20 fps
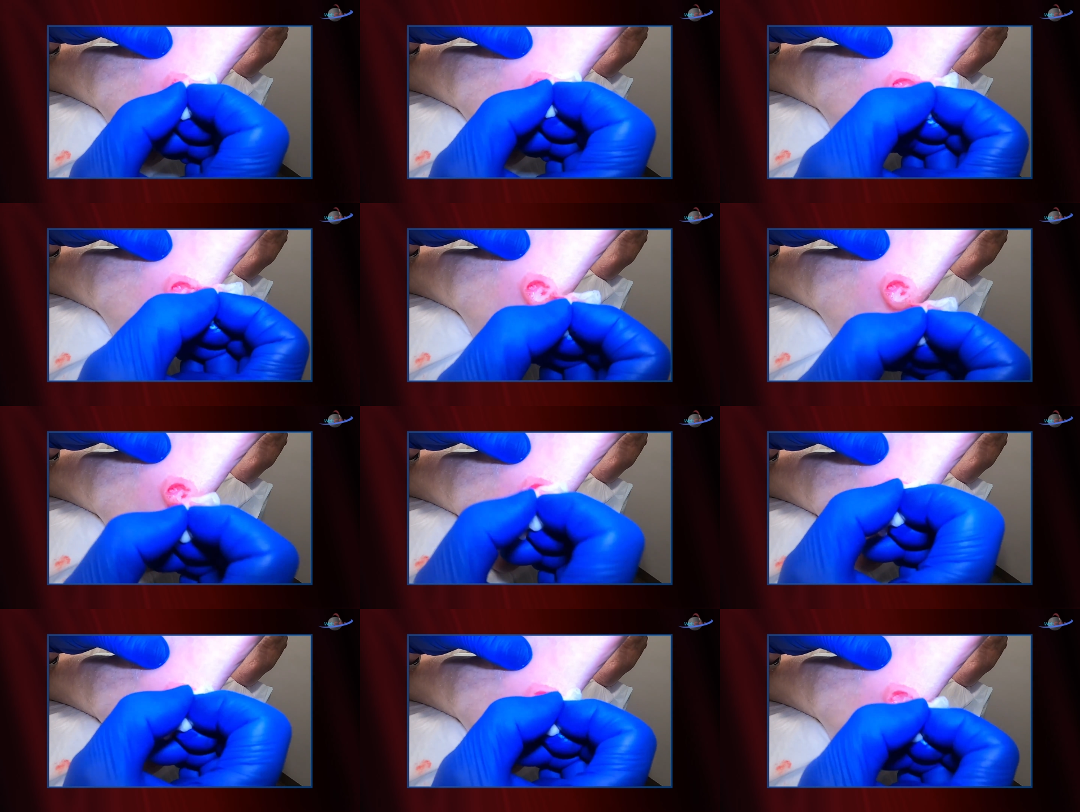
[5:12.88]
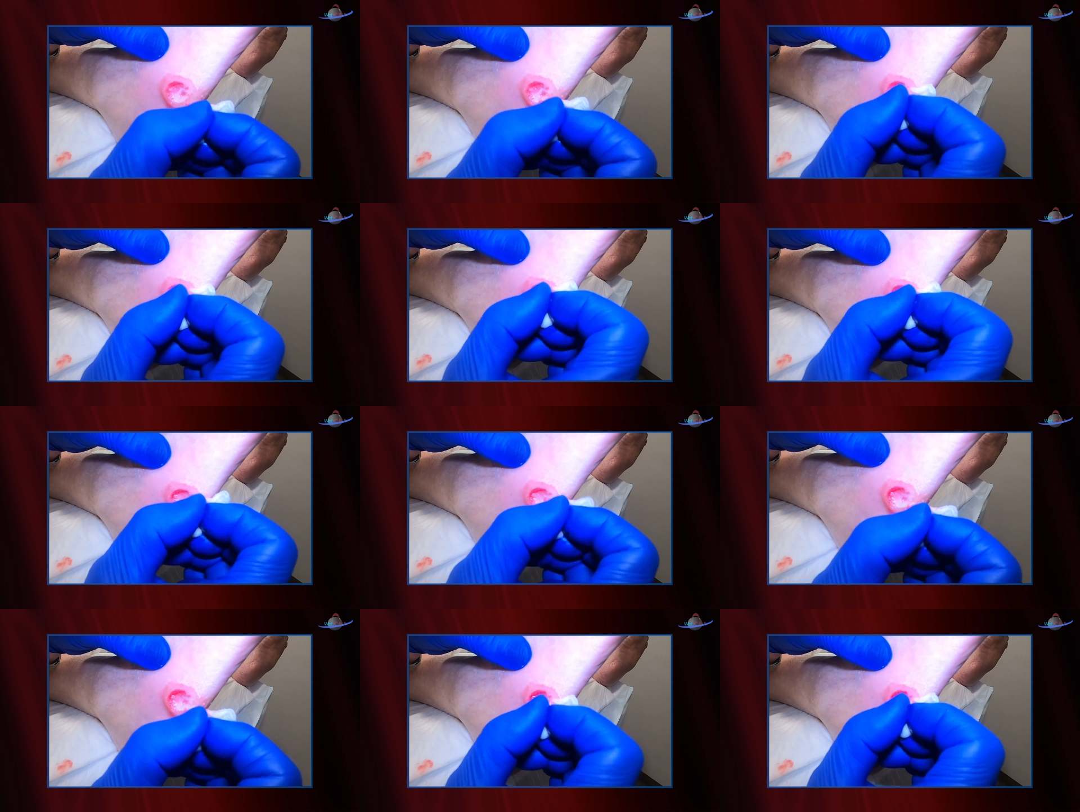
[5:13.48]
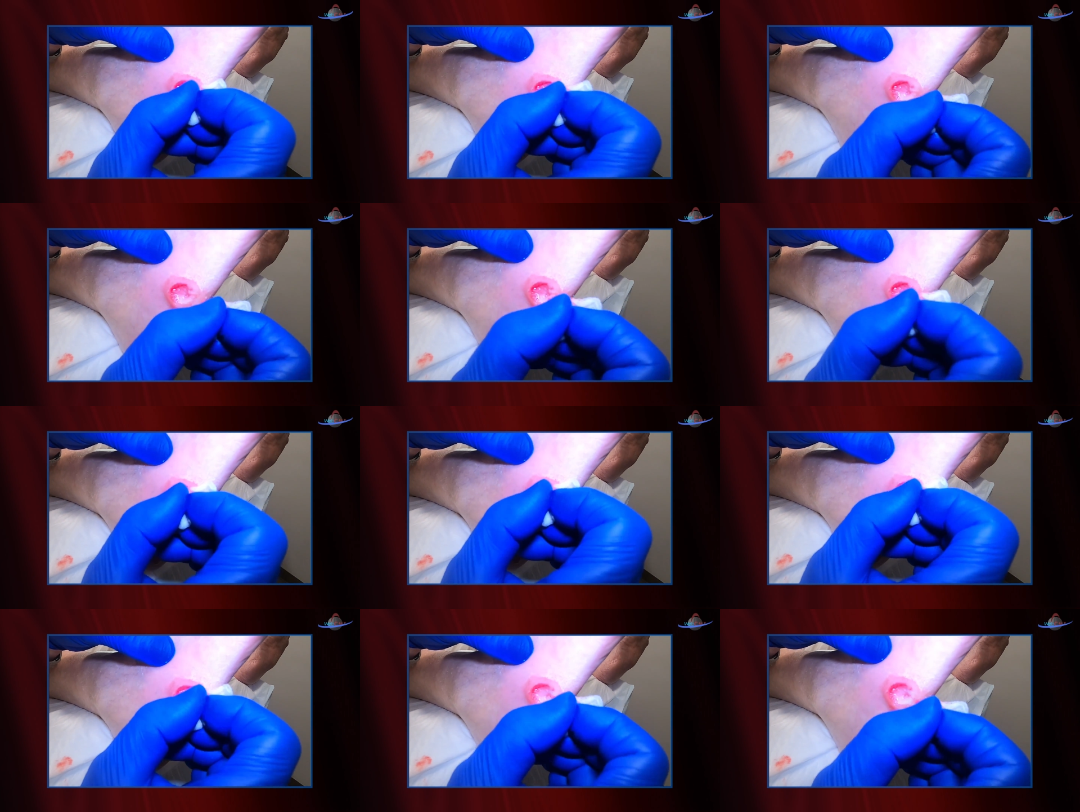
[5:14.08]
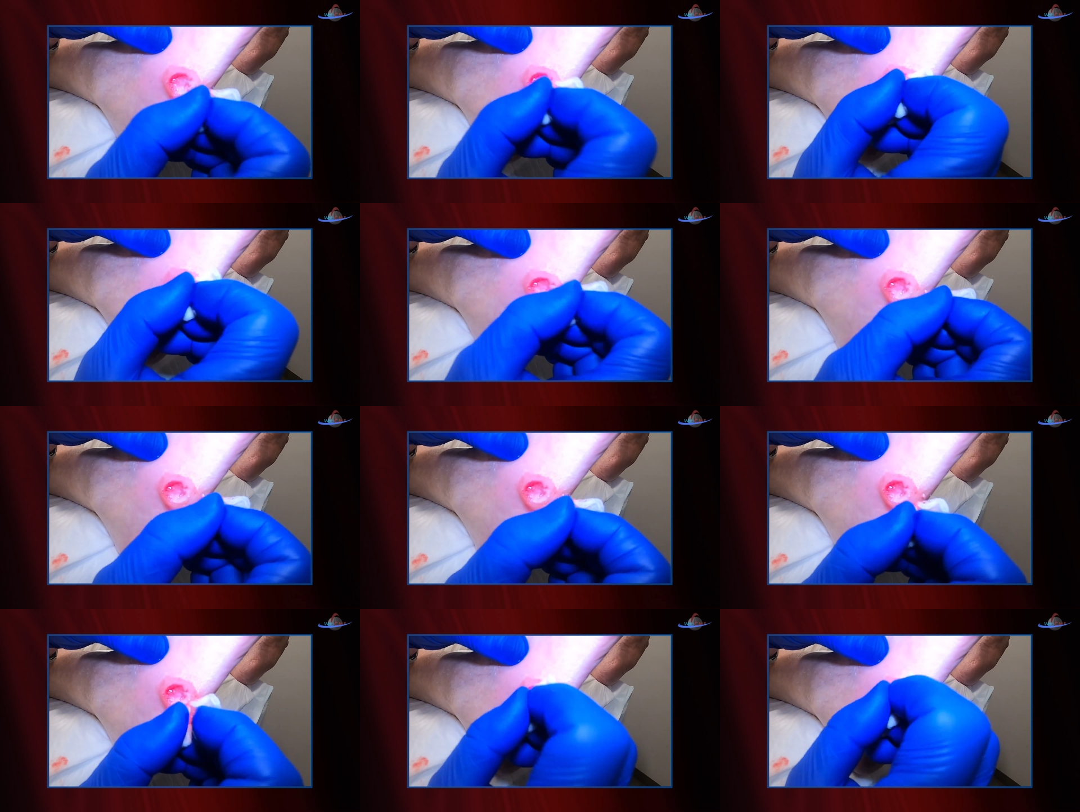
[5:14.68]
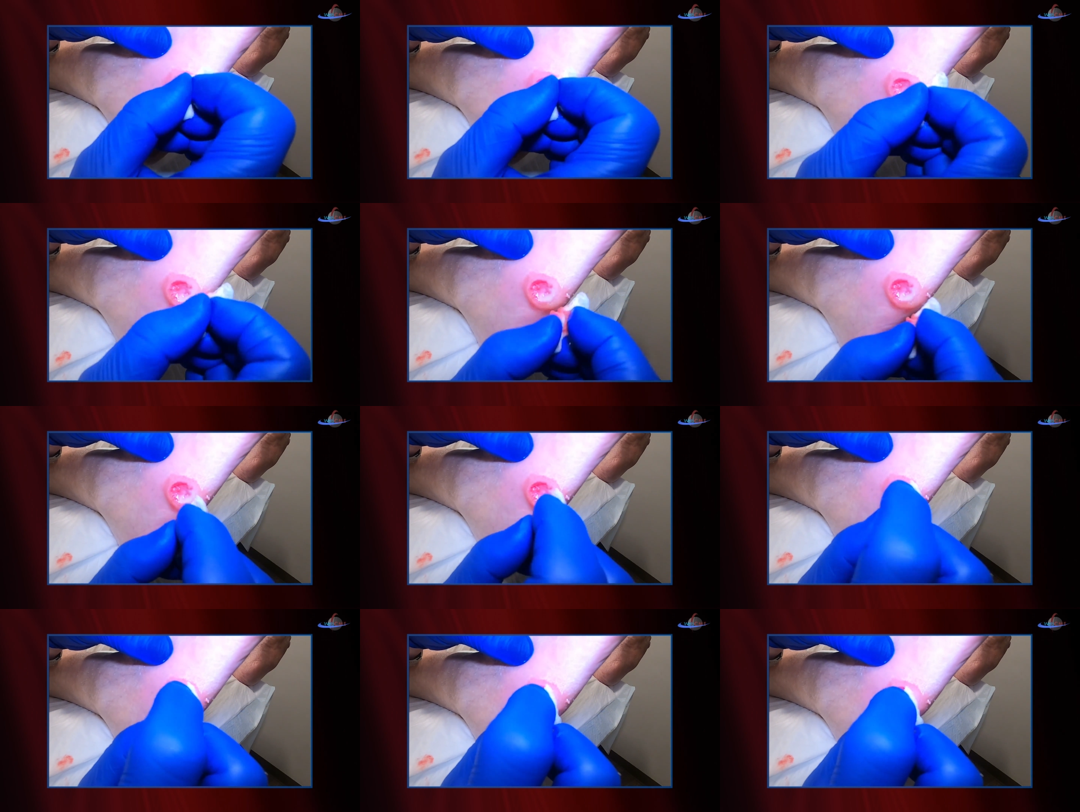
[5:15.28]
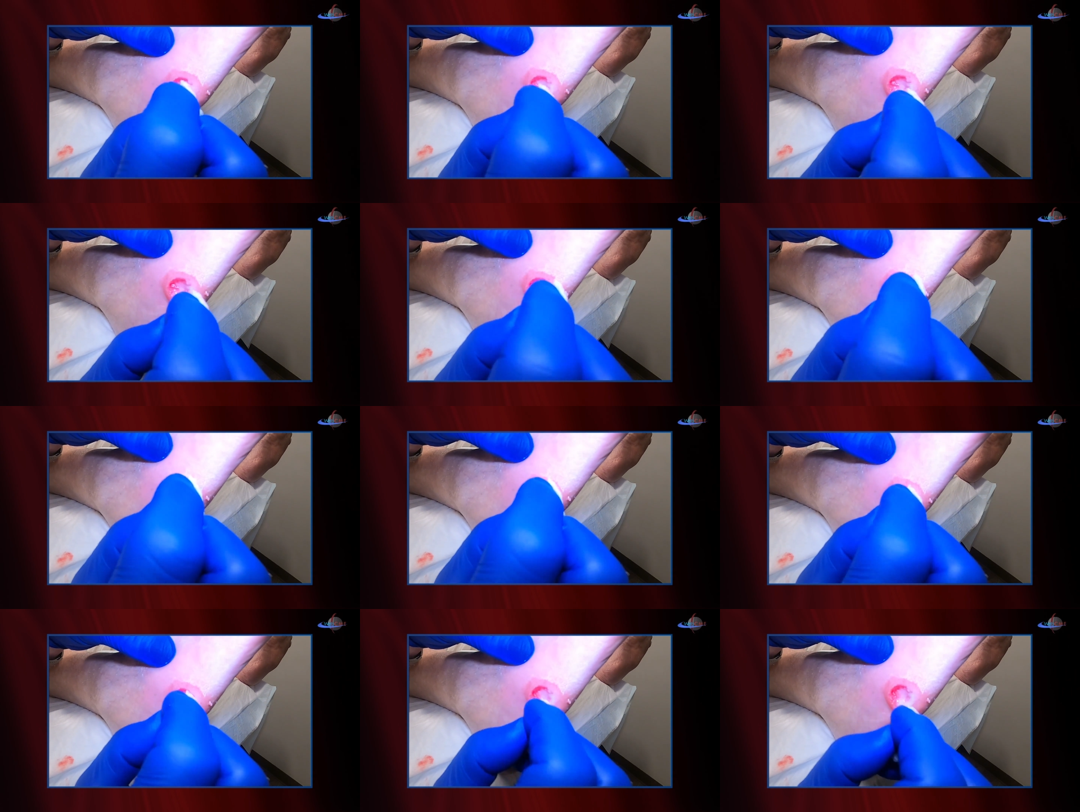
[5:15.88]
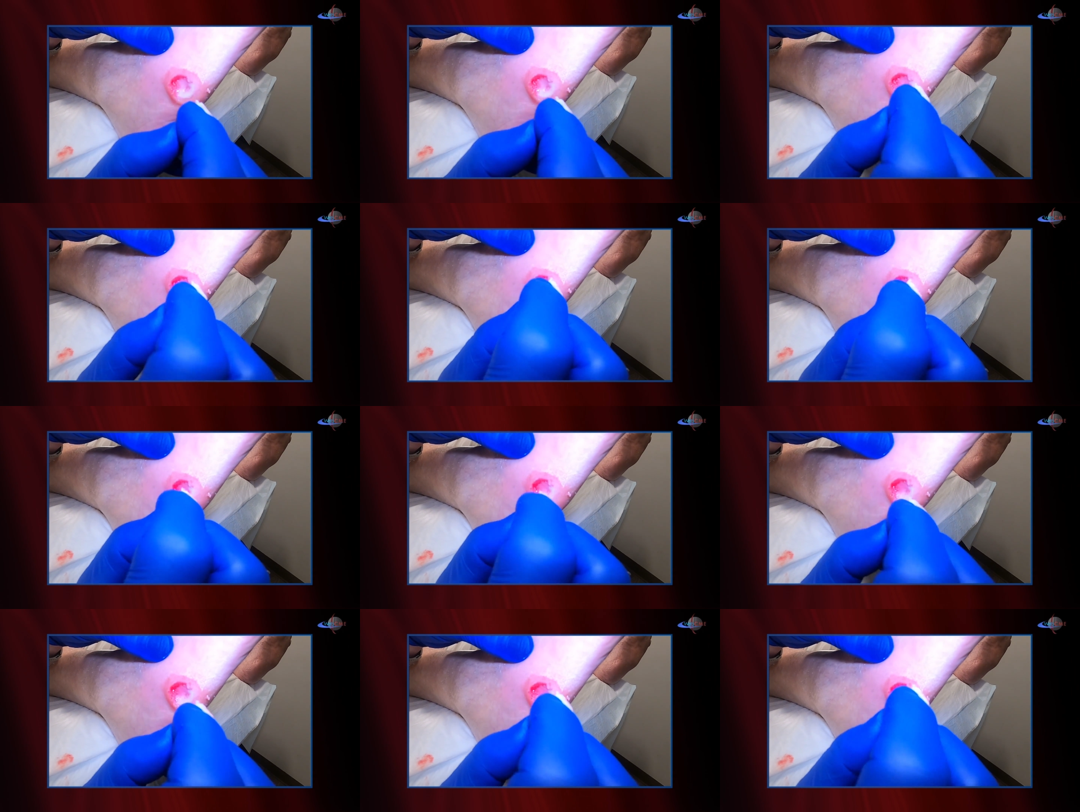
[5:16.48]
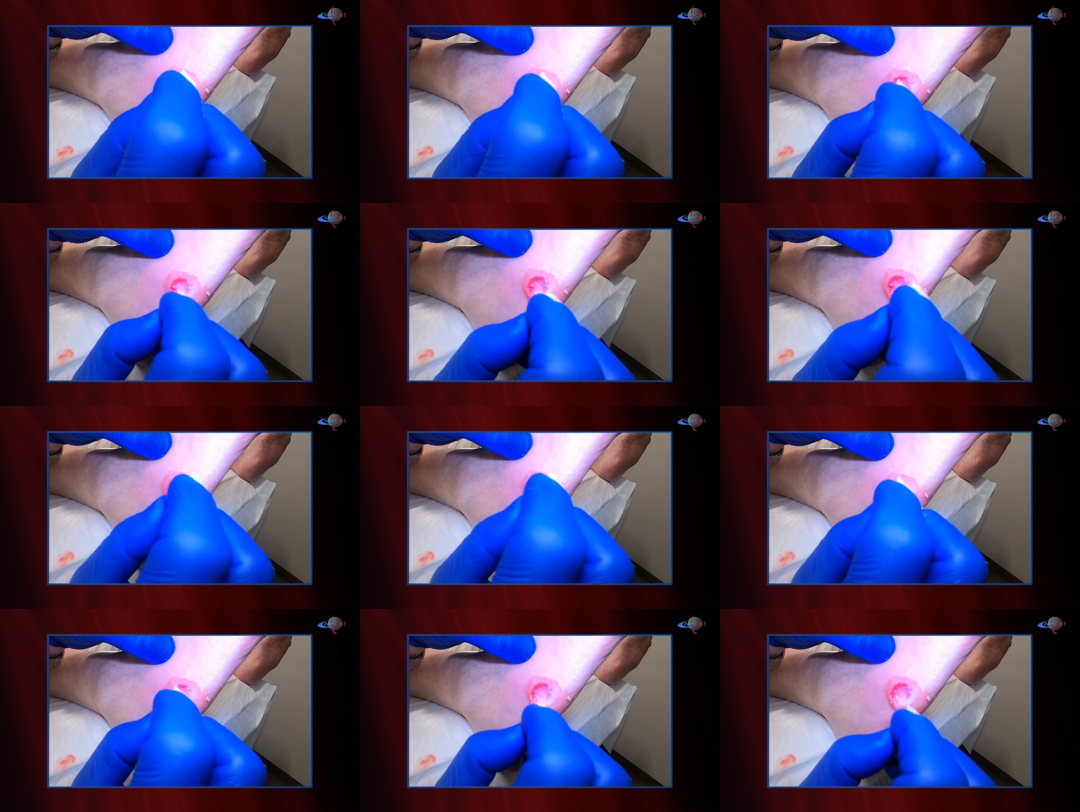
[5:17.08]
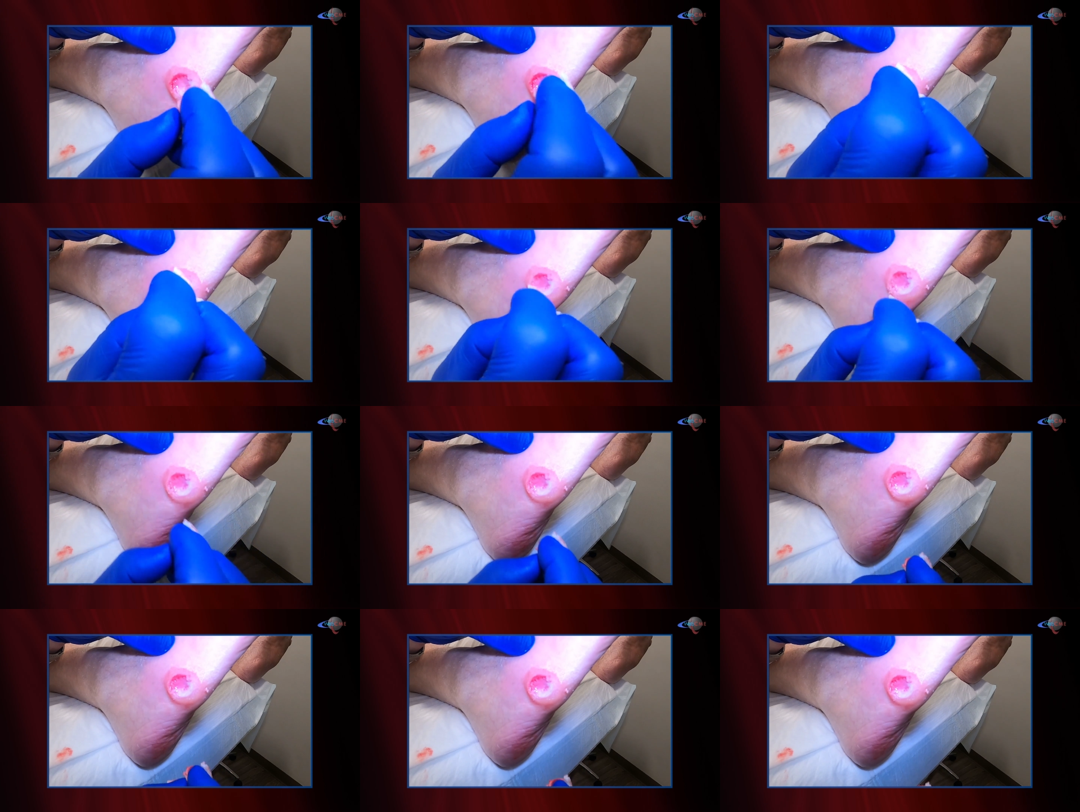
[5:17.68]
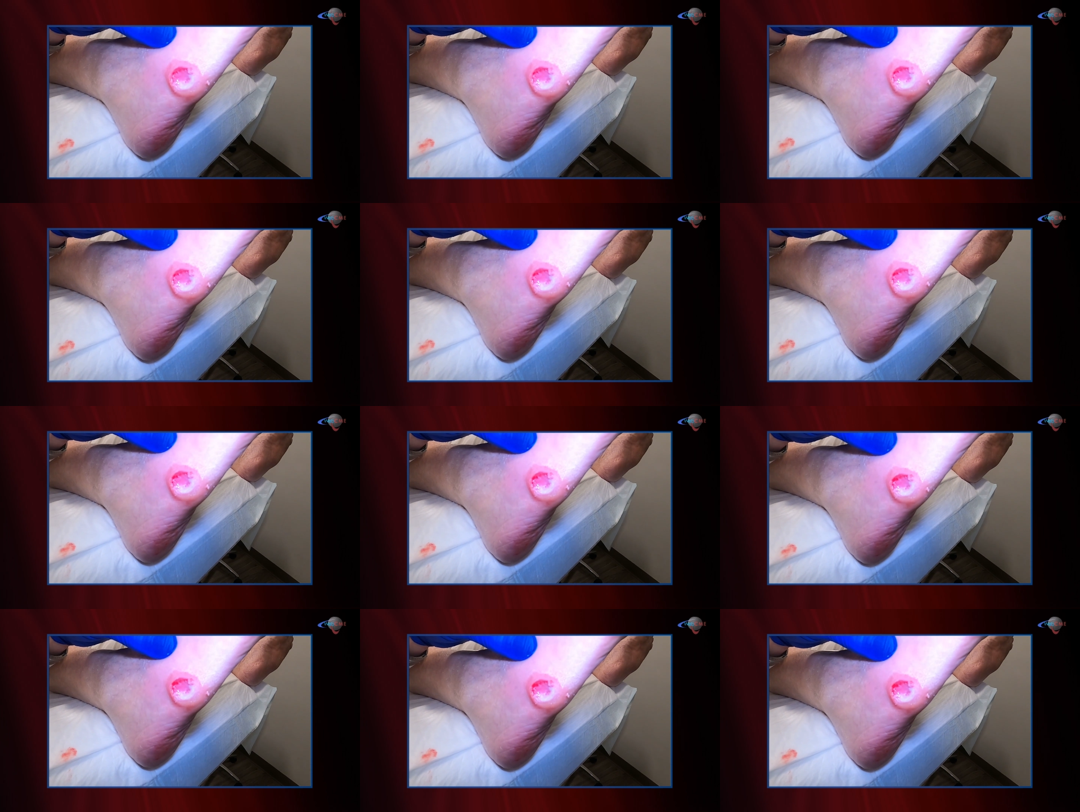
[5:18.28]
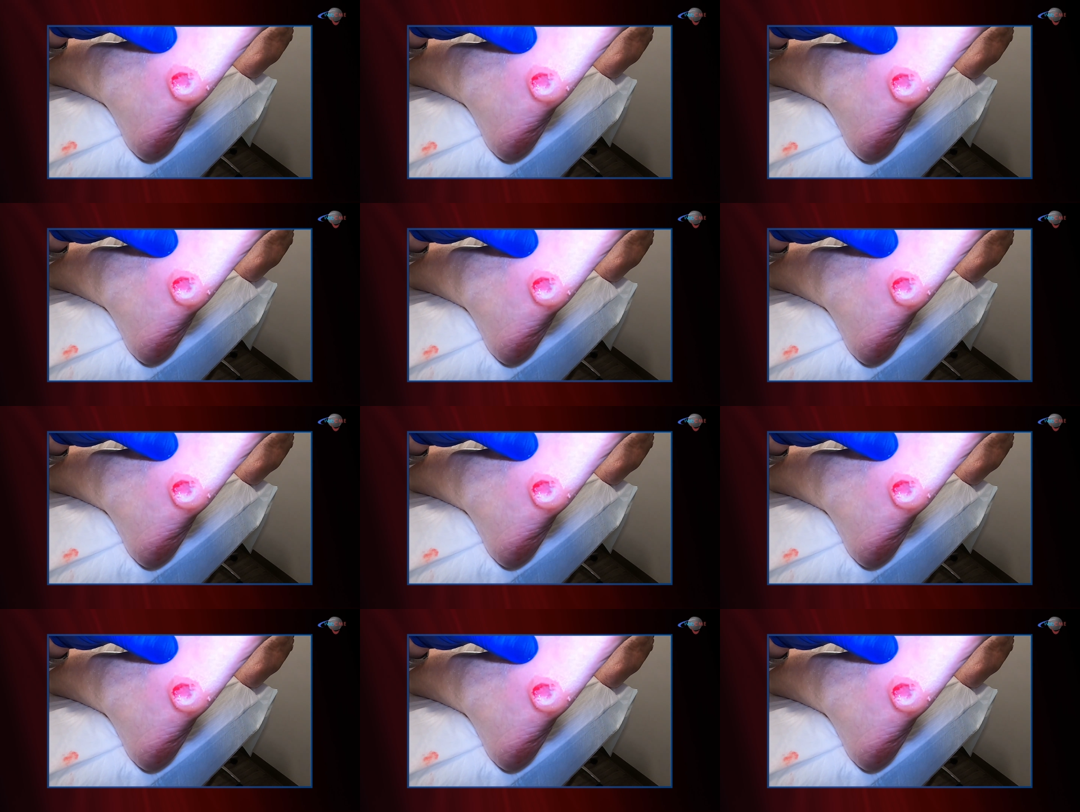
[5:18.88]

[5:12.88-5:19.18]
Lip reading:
Nobody's mouth can be seen.